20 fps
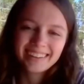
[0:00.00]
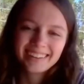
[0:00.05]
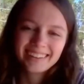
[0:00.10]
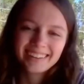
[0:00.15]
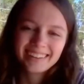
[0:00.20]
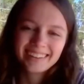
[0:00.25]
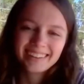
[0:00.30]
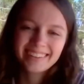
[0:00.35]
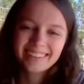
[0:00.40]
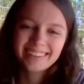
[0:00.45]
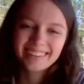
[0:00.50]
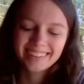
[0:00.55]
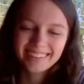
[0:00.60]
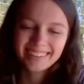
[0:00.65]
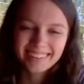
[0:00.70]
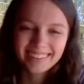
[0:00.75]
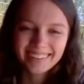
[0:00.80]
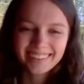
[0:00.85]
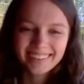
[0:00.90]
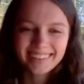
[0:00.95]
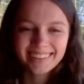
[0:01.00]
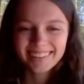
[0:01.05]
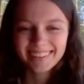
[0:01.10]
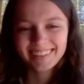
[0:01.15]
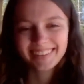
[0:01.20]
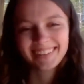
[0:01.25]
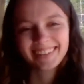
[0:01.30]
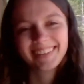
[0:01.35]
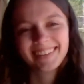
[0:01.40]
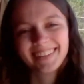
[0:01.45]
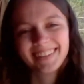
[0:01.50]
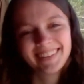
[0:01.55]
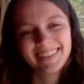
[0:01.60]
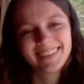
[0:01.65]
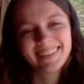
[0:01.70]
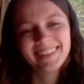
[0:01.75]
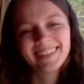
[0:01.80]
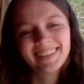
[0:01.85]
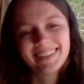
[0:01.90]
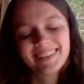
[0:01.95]
could have said, Are you
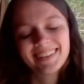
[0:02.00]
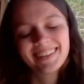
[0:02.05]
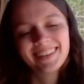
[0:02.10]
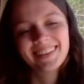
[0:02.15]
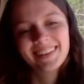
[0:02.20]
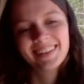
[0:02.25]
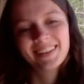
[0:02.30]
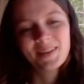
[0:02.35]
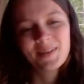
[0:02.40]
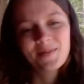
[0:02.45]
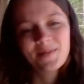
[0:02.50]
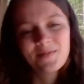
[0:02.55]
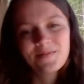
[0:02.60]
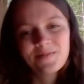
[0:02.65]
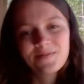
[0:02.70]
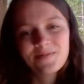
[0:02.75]
kidding? I'm